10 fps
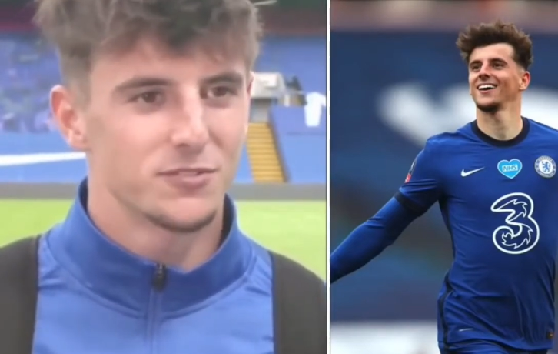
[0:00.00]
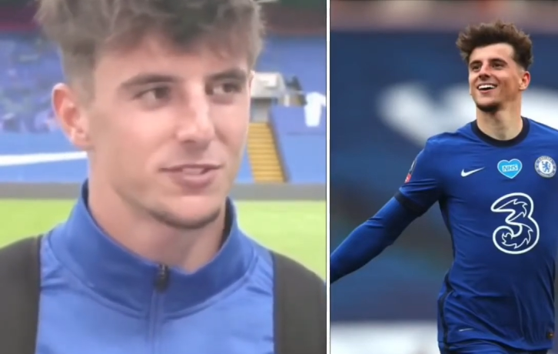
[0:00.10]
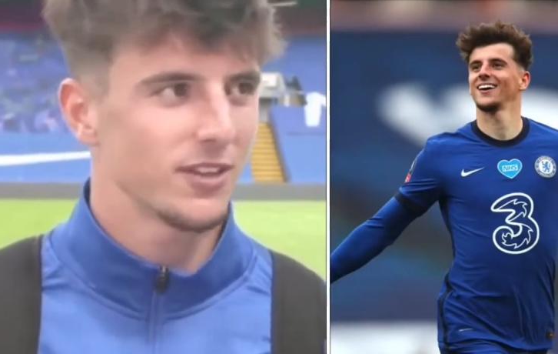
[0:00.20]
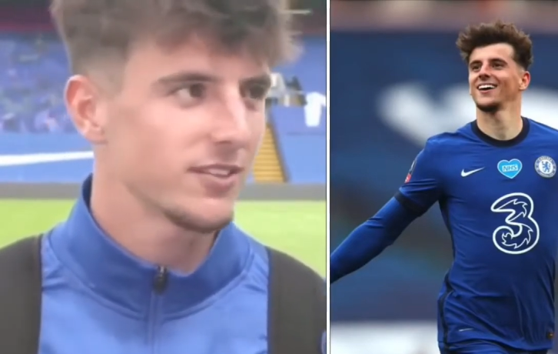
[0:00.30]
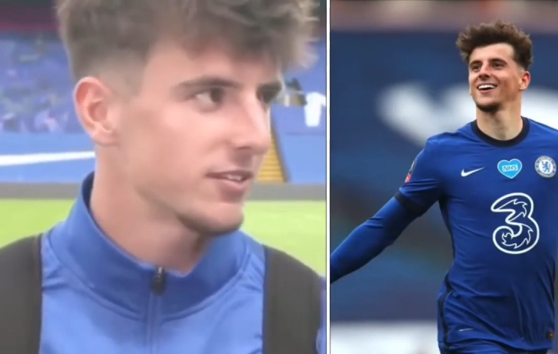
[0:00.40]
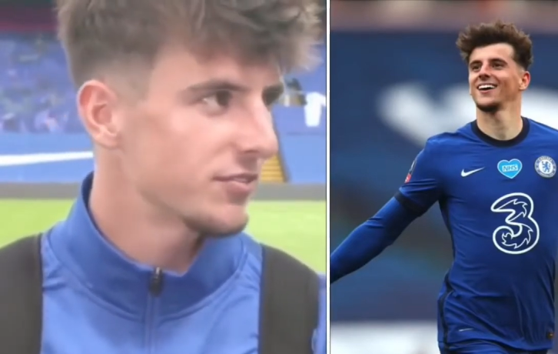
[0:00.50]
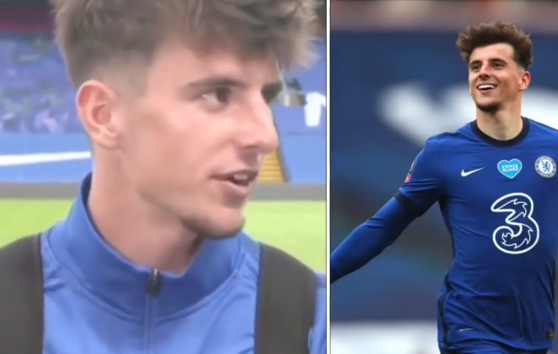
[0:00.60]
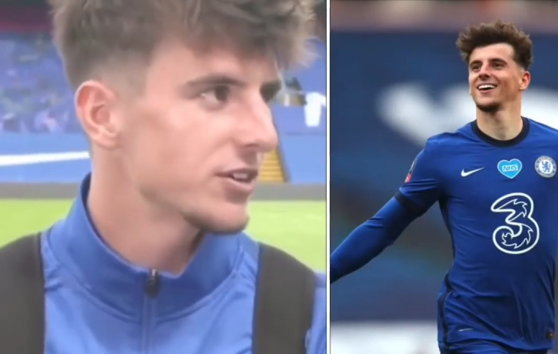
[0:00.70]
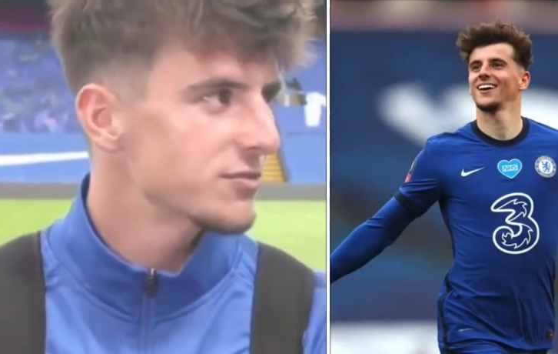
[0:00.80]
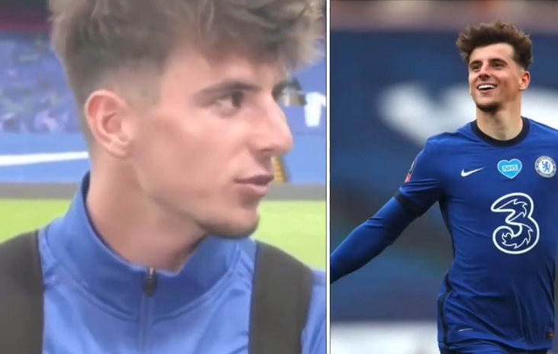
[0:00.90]
Speaker 1: I think
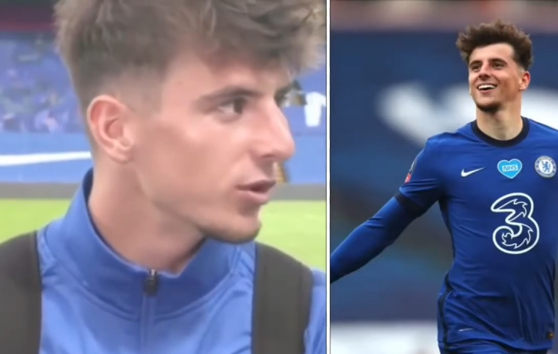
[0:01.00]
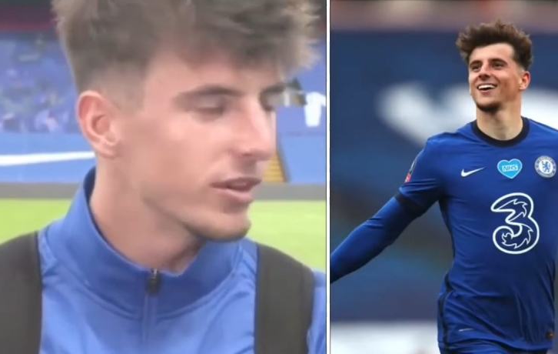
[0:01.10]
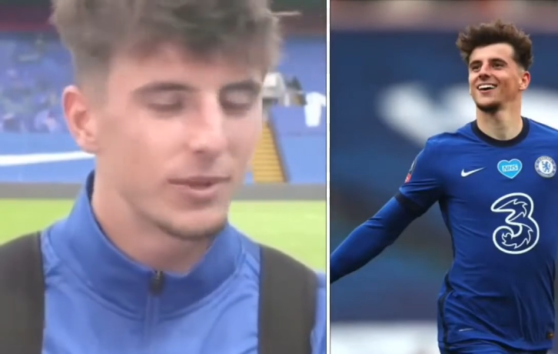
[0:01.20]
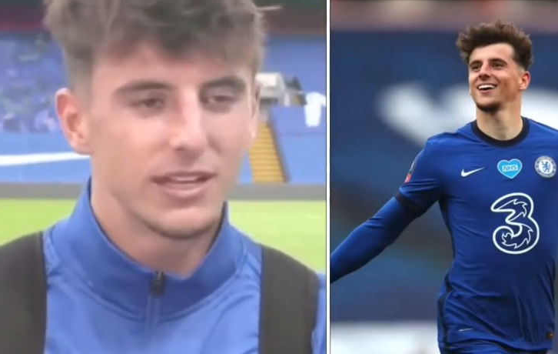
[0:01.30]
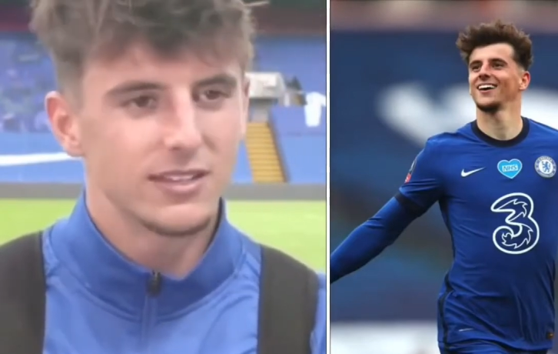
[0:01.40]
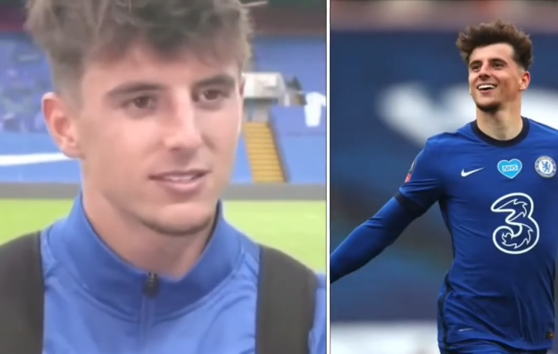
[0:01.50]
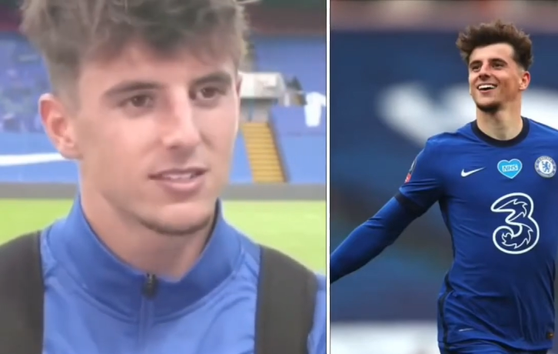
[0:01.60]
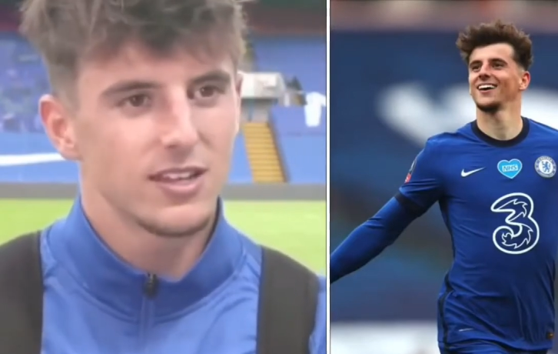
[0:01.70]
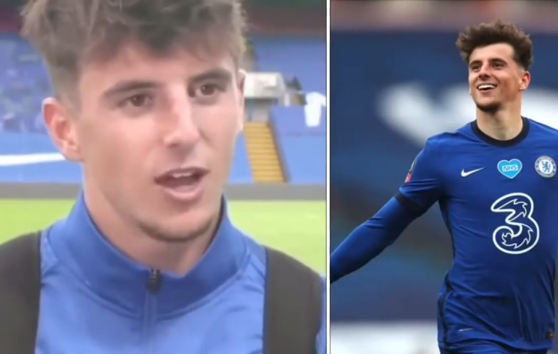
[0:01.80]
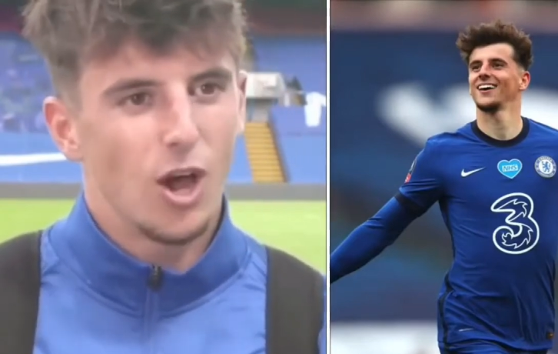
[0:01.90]
first 40 minutes
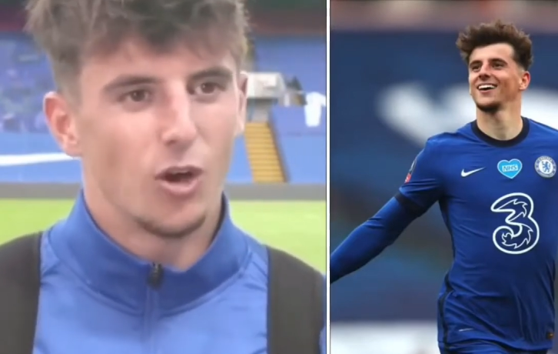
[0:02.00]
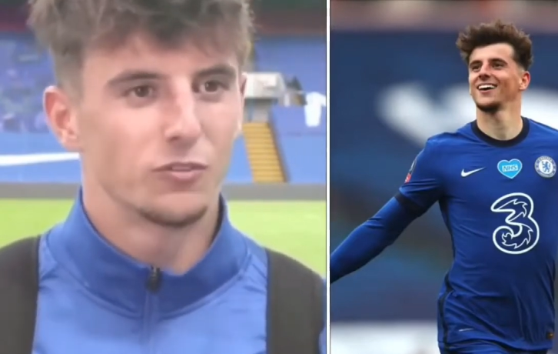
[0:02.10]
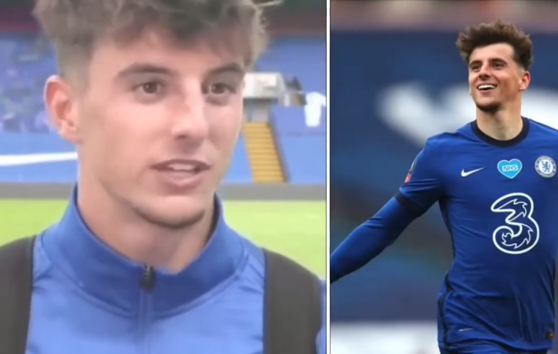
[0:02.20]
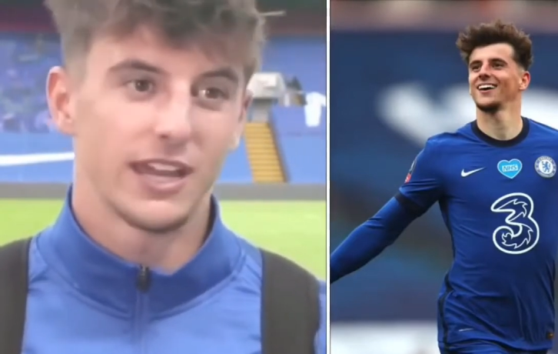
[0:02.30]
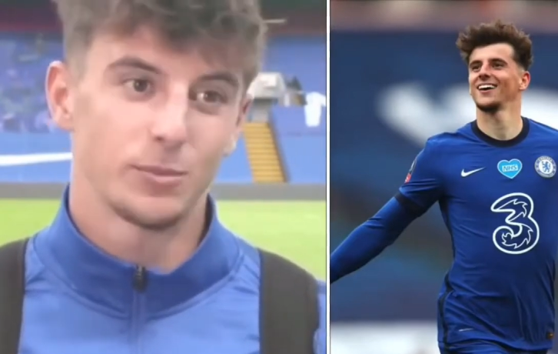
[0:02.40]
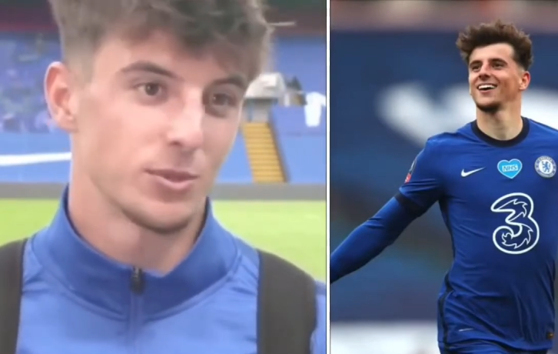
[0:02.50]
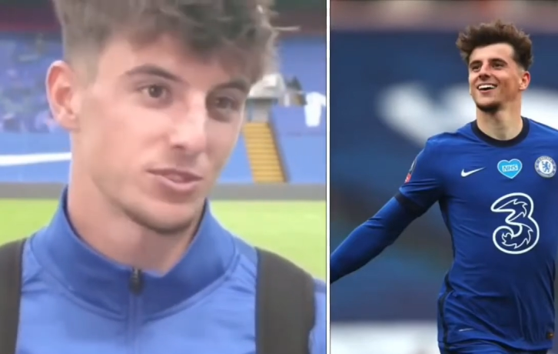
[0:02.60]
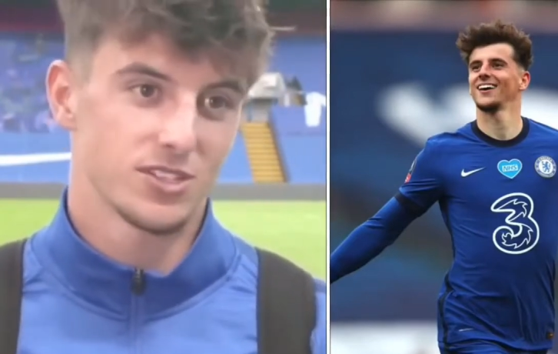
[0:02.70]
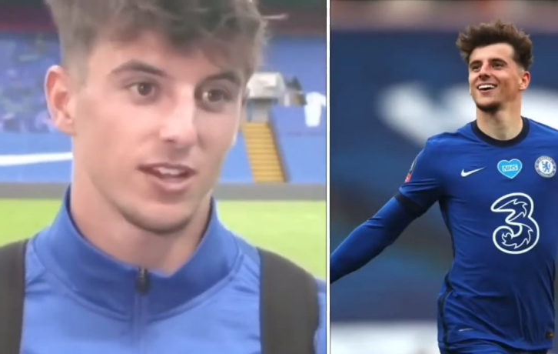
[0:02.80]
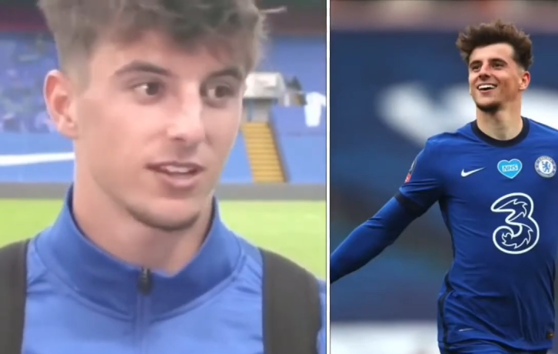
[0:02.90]
of the game it was
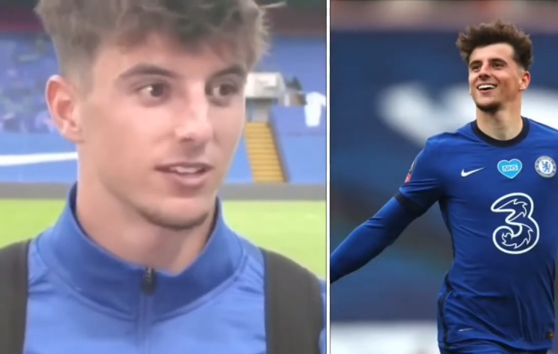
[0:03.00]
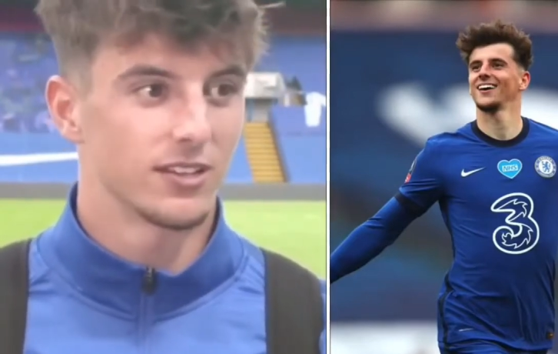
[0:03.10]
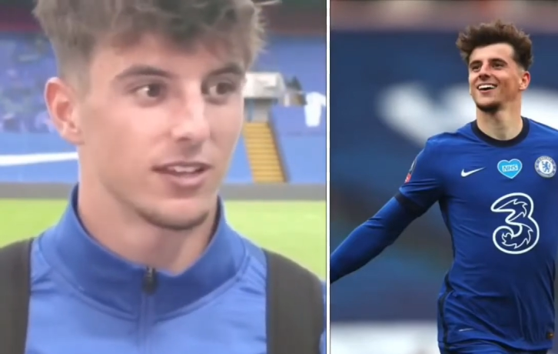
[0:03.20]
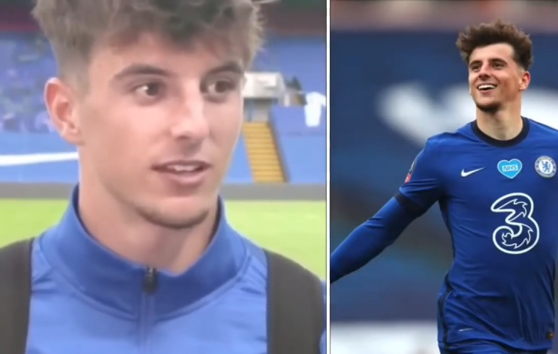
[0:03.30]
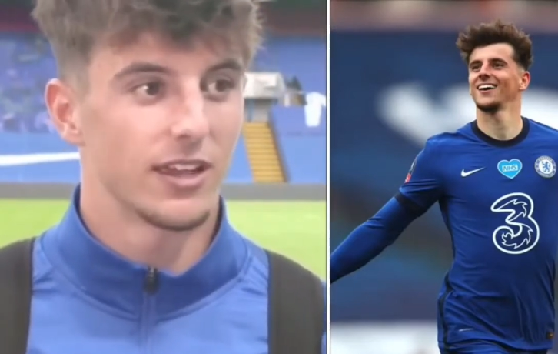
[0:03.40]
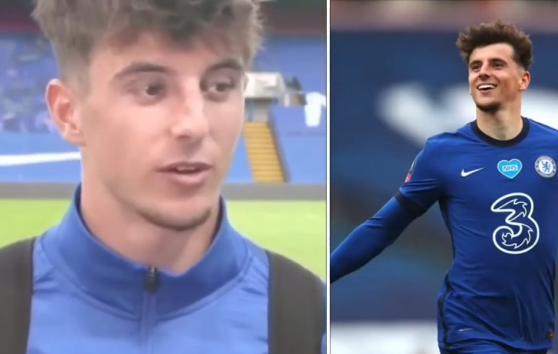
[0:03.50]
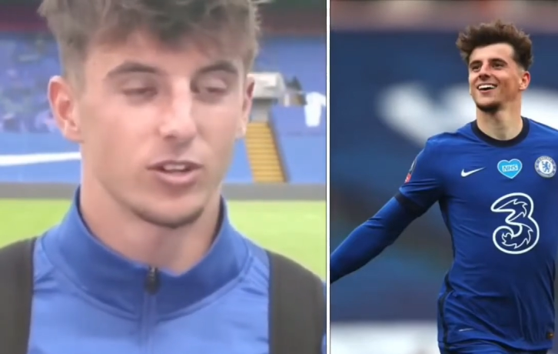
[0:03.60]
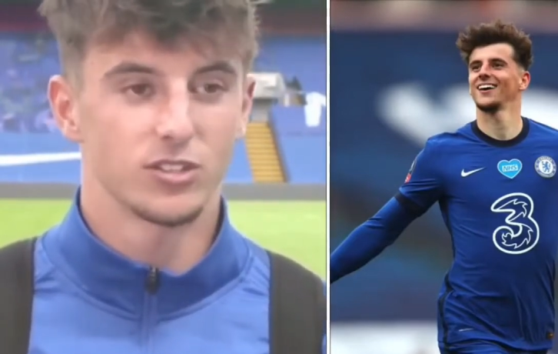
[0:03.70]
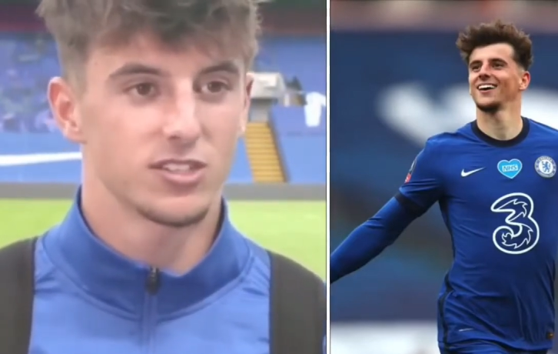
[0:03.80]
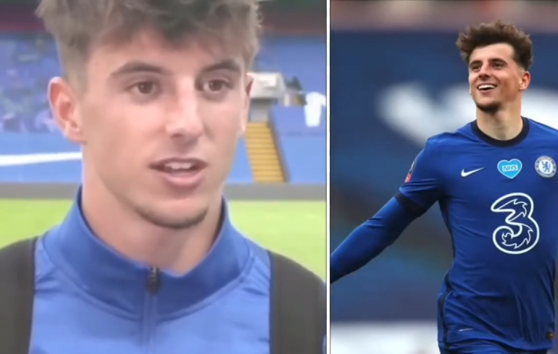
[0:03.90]
tight, and, and they're a
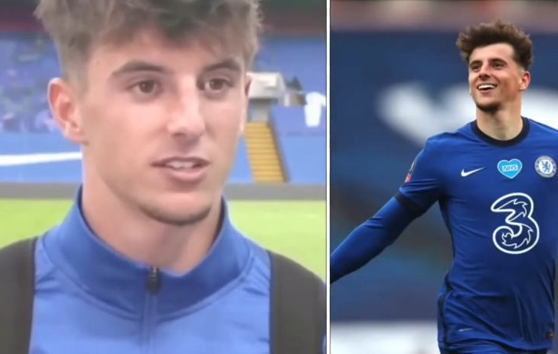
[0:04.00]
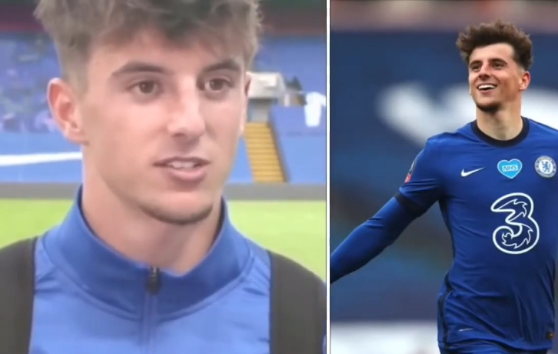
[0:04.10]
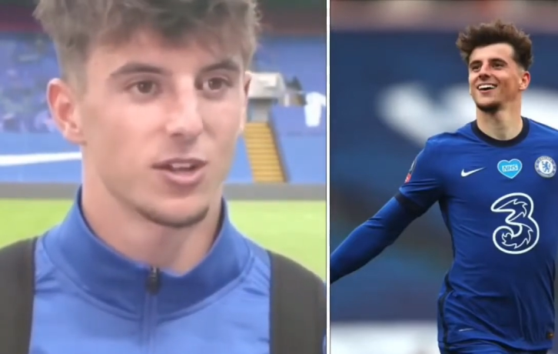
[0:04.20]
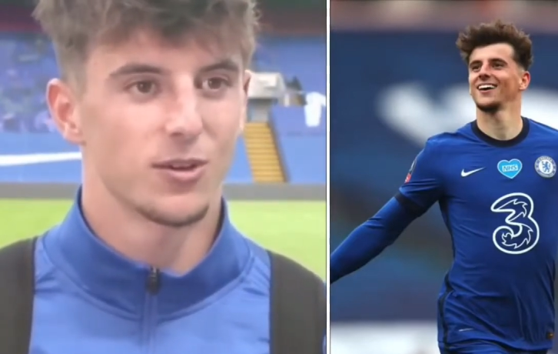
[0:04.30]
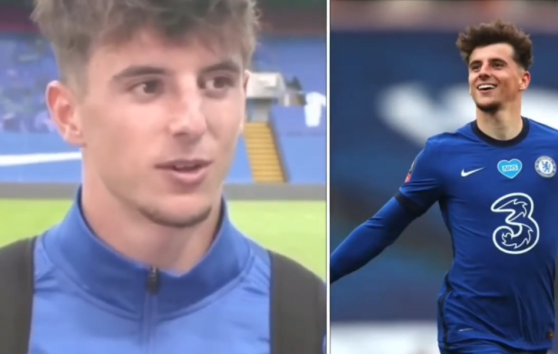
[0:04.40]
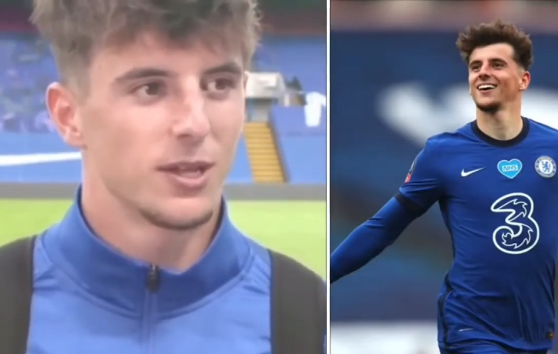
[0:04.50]
good side, so